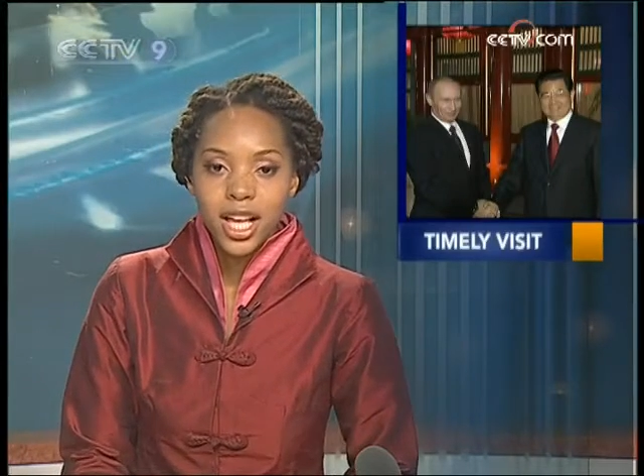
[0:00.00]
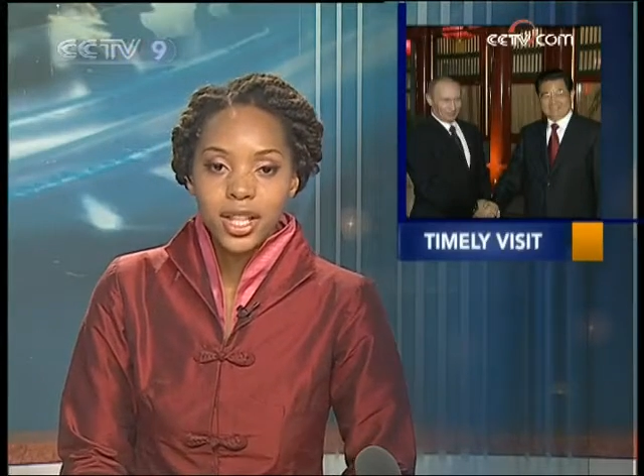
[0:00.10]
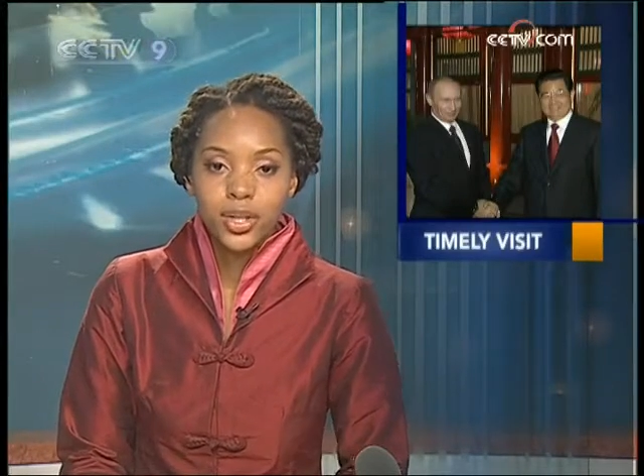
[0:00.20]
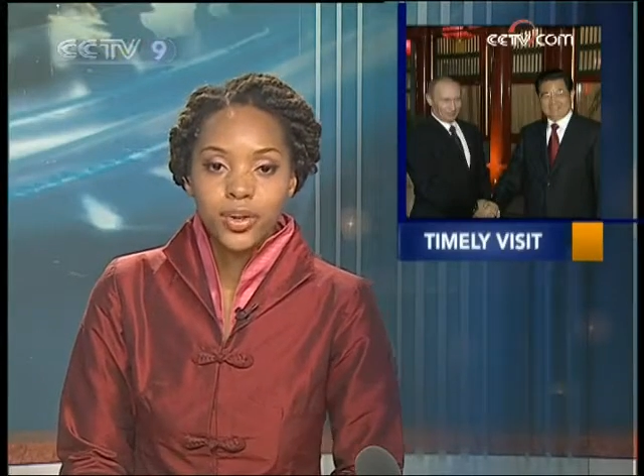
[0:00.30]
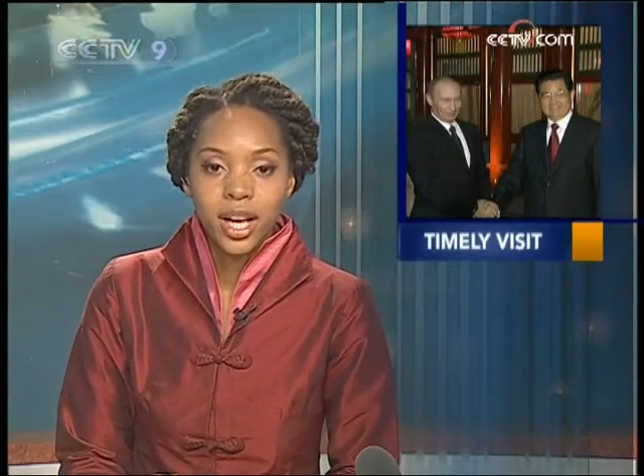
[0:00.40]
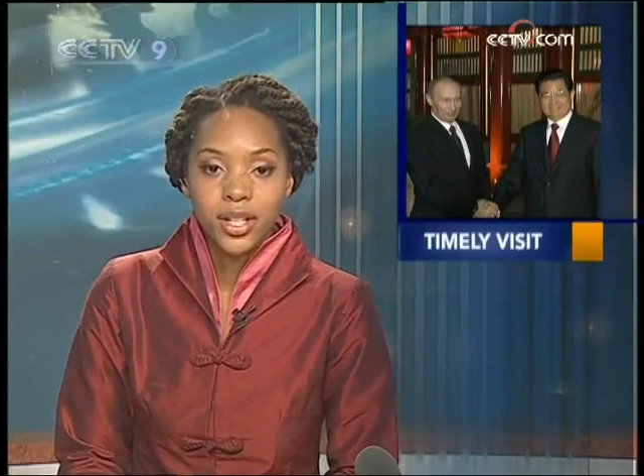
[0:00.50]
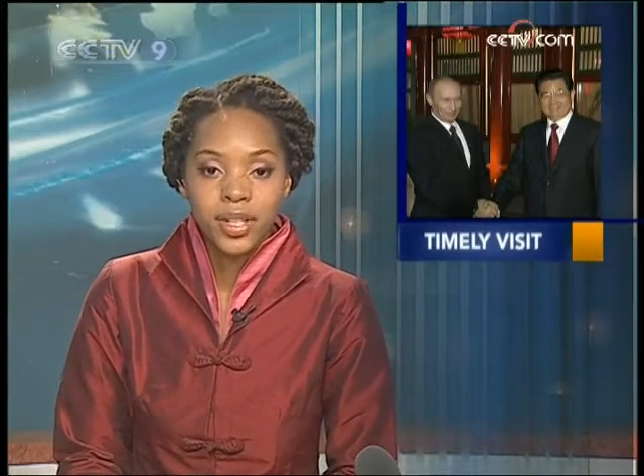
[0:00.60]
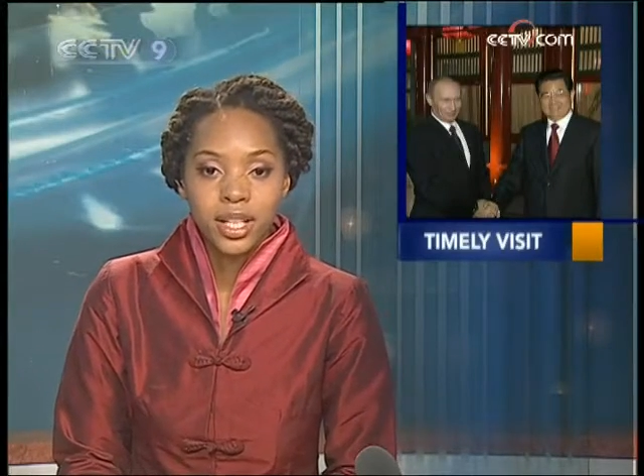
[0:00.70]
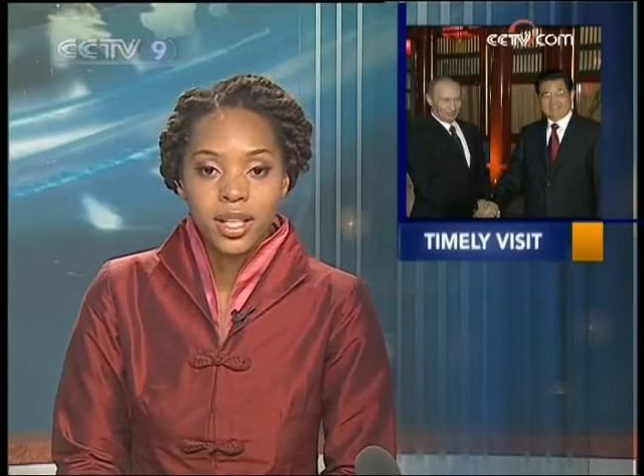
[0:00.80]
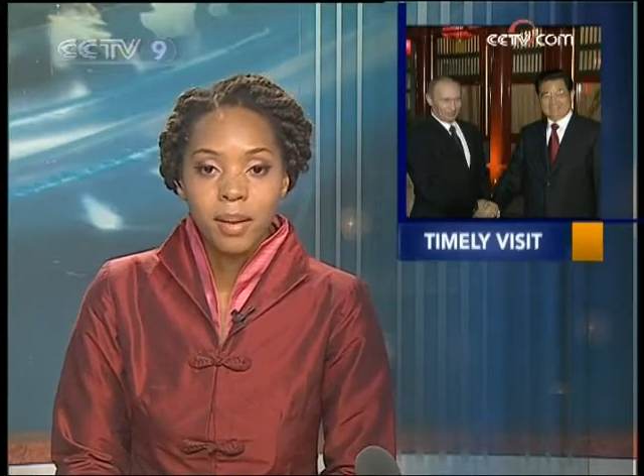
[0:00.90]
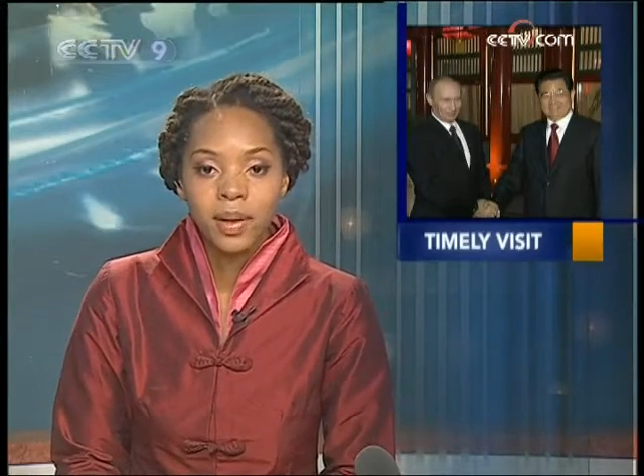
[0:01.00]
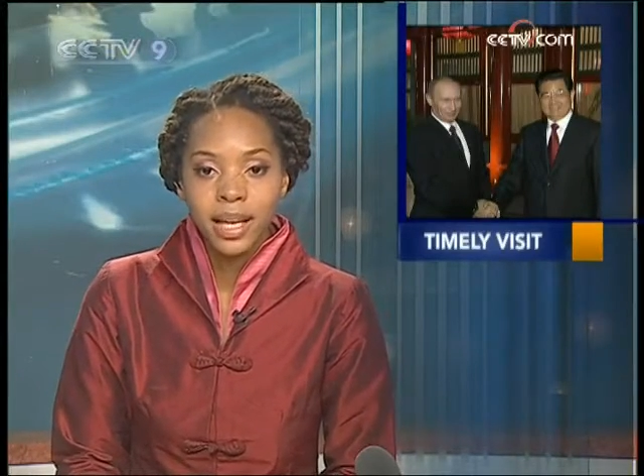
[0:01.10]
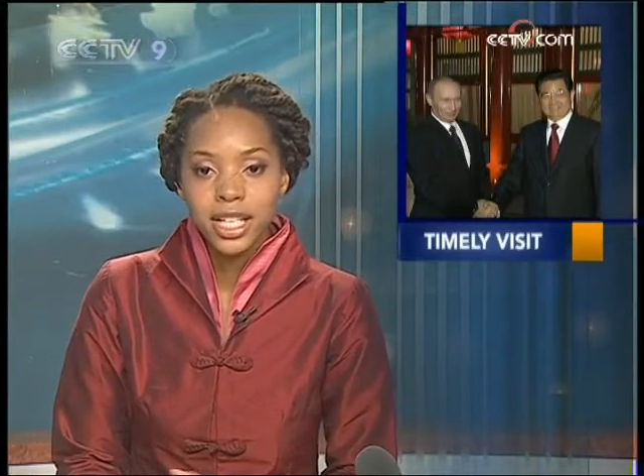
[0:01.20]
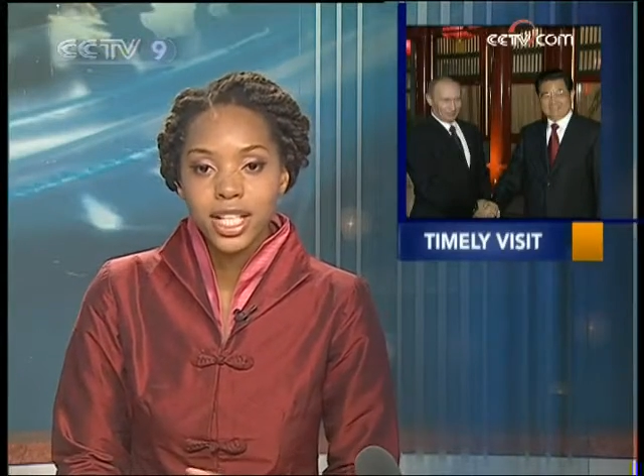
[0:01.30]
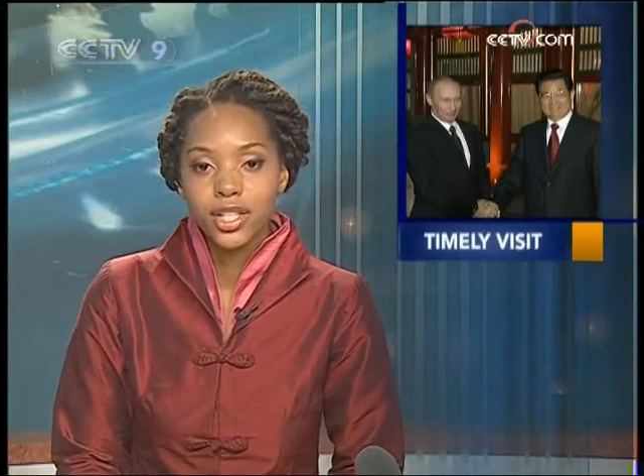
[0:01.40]
The two countries are
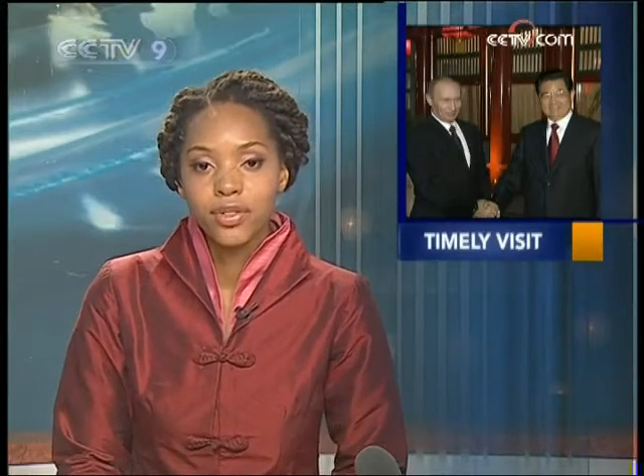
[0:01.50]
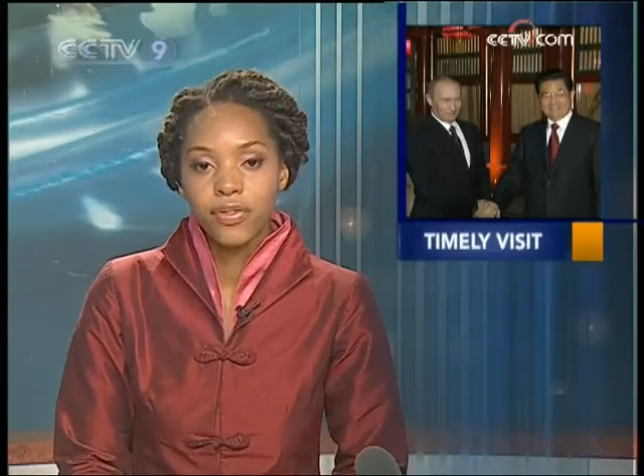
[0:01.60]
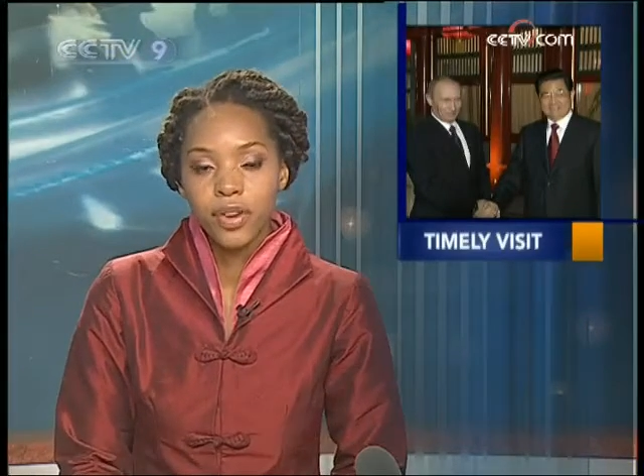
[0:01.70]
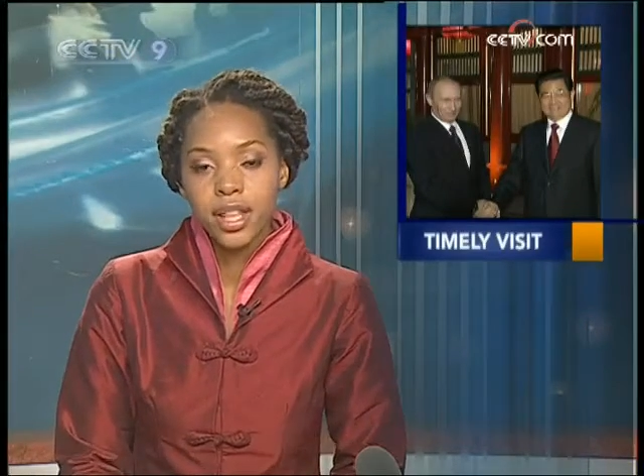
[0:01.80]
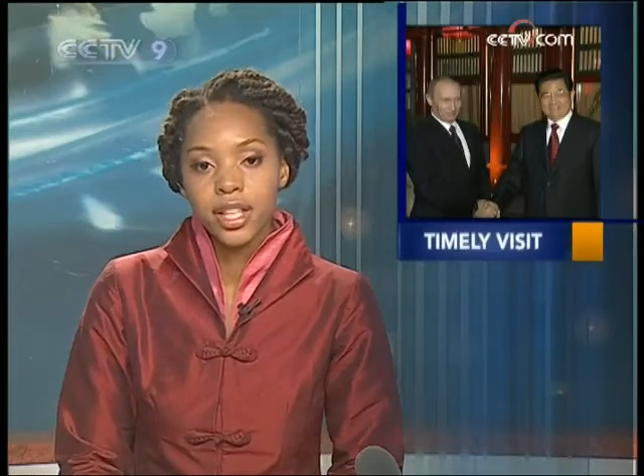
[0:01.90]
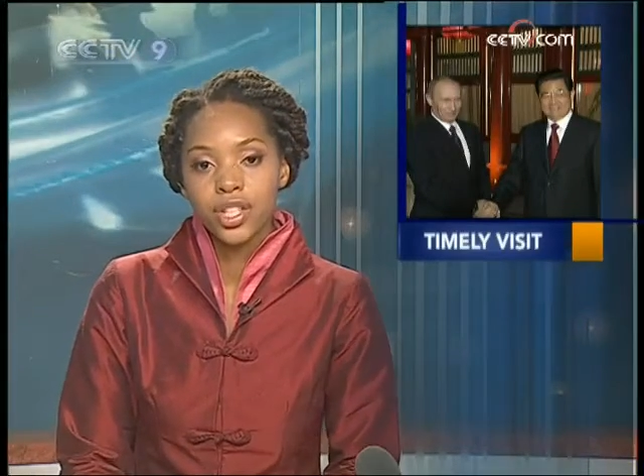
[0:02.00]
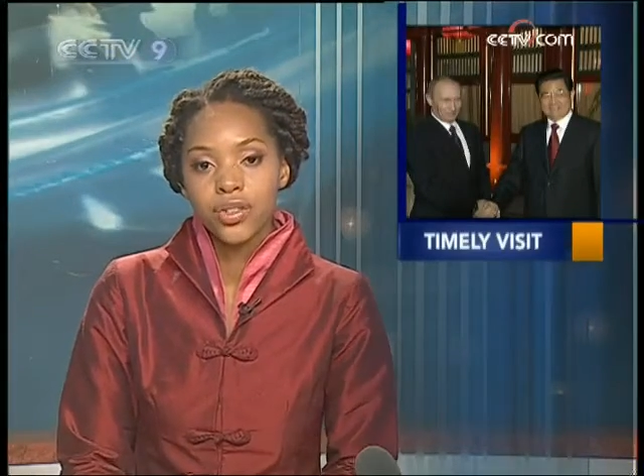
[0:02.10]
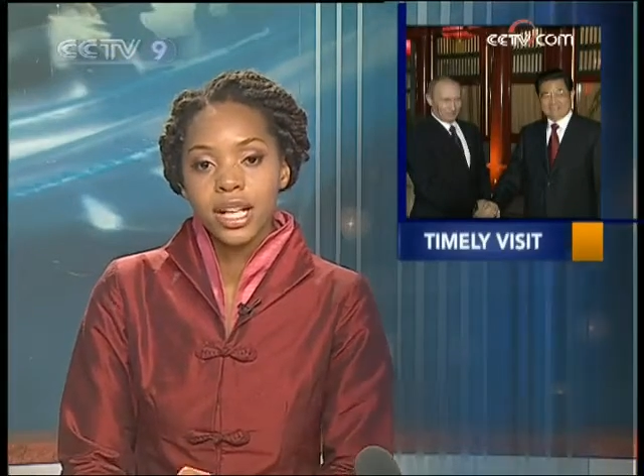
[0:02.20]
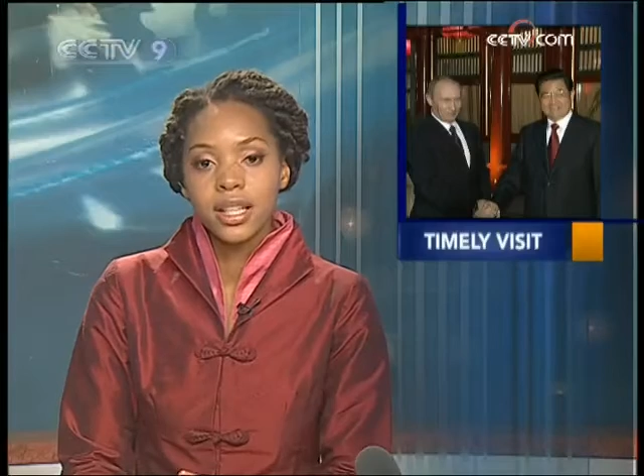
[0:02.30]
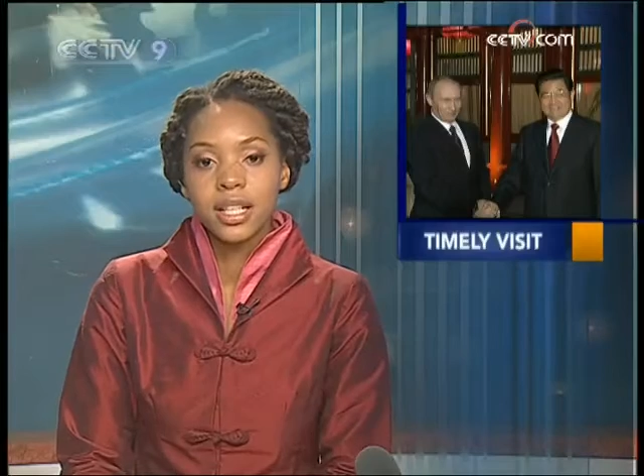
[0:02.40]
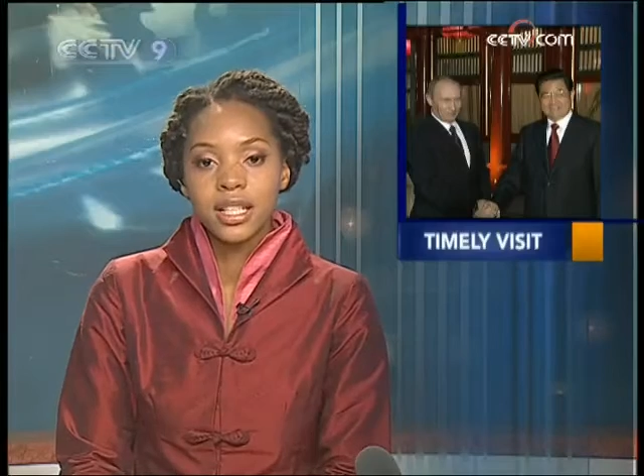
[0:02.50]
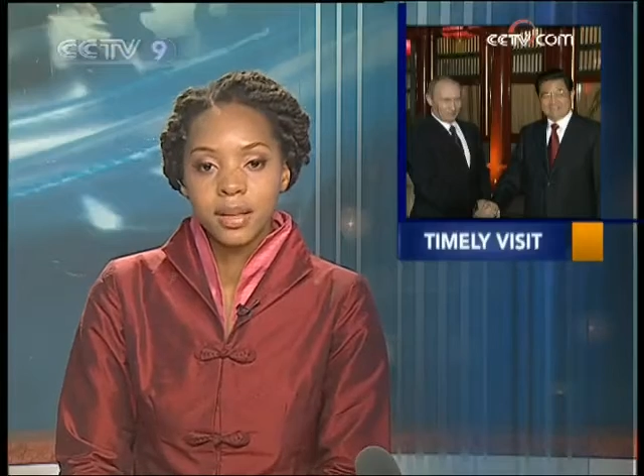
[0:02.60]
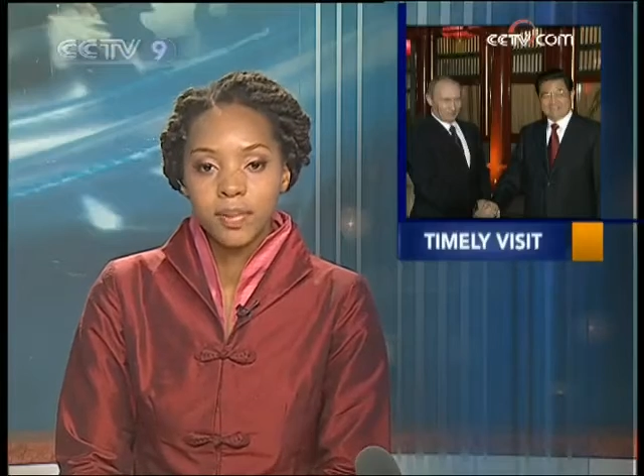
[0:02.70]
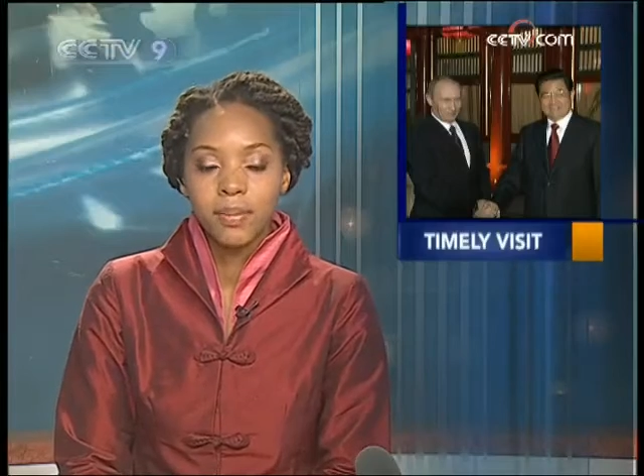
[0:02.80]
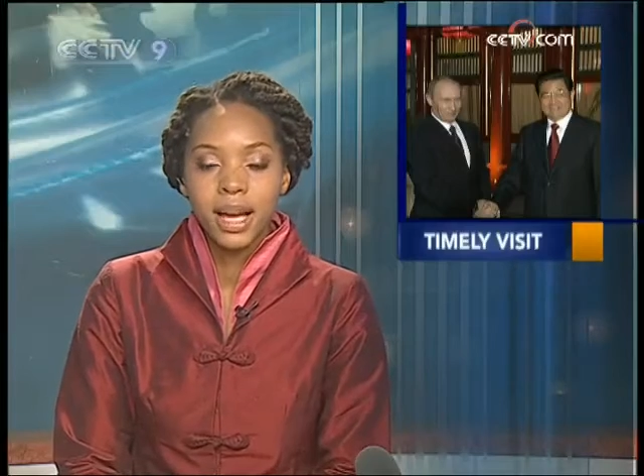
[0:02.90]
pledging to further strengthen
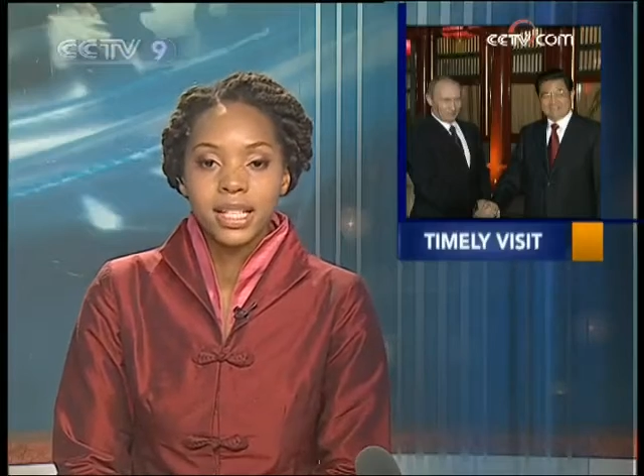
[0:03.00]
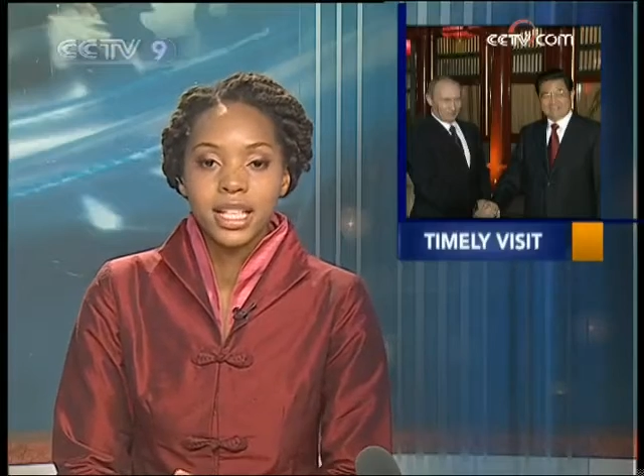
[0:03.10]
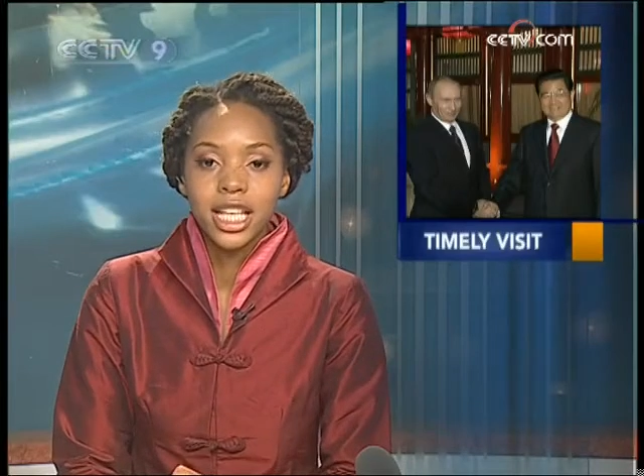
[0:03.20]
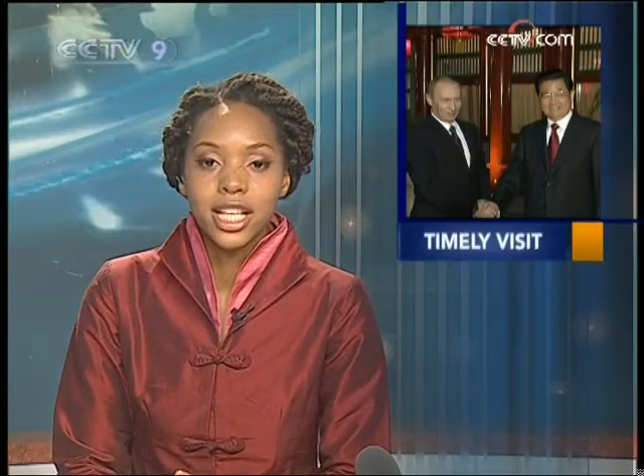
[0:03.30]
diplomatic,